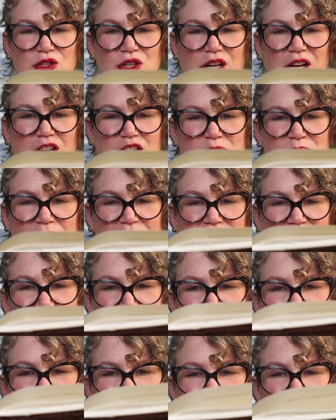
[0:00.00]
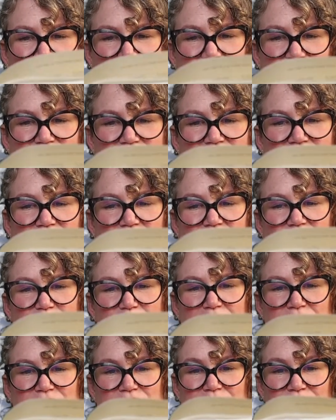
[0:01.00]
clasping his hands together as he looked
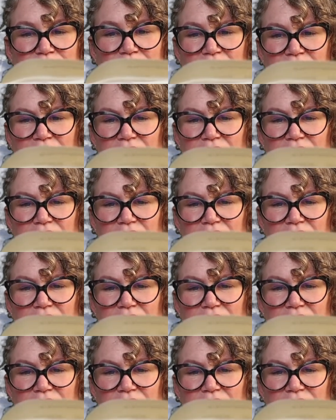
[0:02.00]
about him.